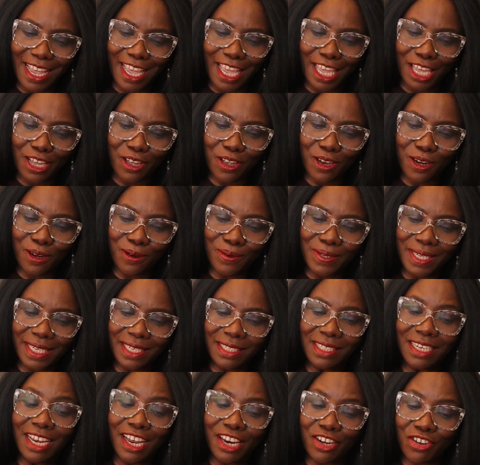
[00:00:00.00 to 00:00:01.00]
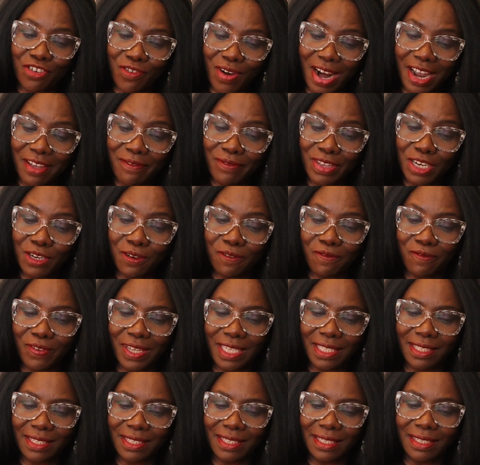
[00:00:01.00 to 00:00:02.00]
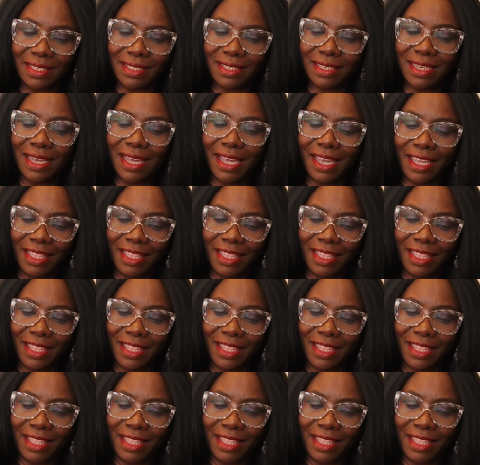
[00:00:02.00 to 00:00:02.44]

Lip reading: including driving offenses